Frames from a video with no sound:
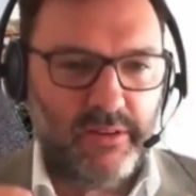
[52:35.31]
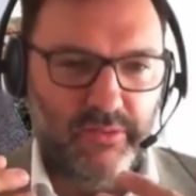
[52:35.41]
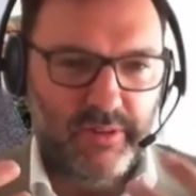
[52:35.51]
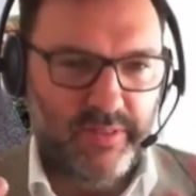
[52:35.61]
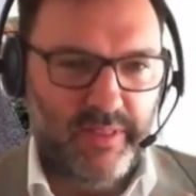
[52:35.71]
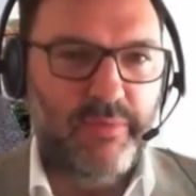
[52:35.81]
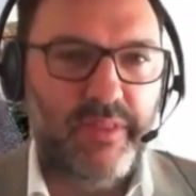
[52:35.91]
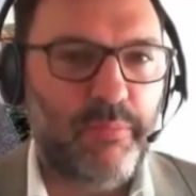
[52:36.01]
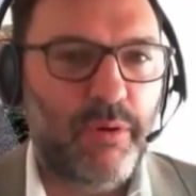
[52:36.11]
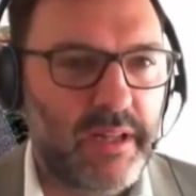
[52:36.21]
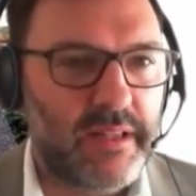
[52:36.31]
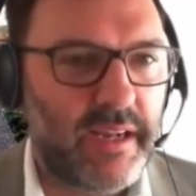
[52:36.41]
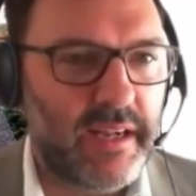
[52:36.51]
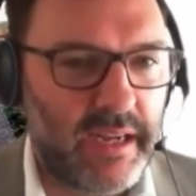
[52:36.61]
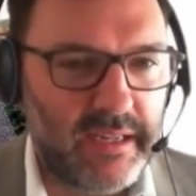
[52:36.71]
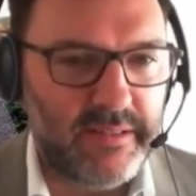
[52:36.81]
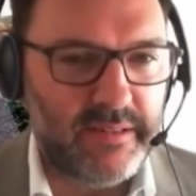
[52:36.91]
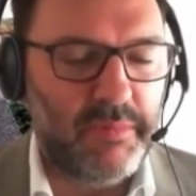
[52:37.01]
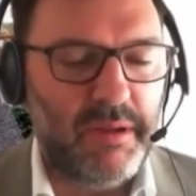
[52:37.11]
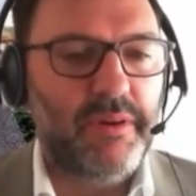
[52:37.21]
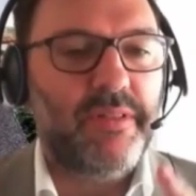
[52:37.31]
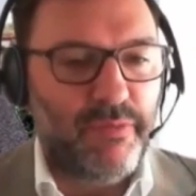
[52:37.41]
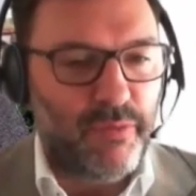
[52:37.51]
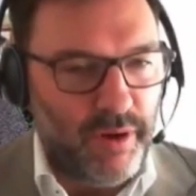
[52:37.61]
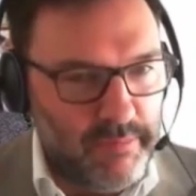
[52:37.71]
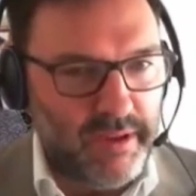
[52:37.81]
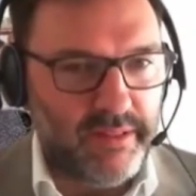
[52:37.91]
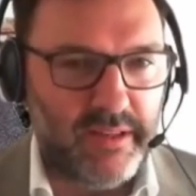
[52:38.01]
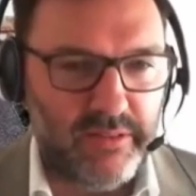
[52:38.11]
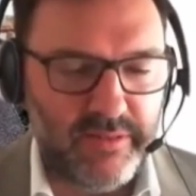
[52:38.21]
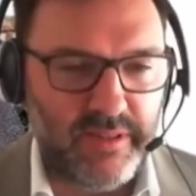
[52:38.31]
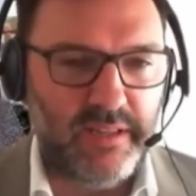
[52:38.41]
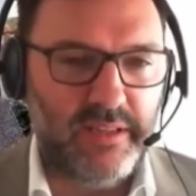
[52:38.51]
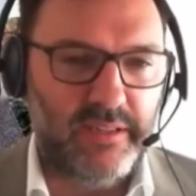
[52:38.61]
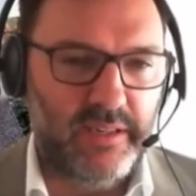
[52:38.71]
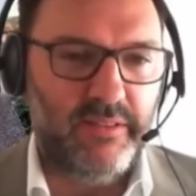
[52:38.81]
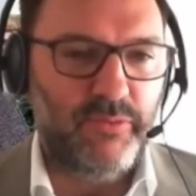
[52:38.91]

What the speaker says: or the political answer maybe, and the framing that you said, Yanina.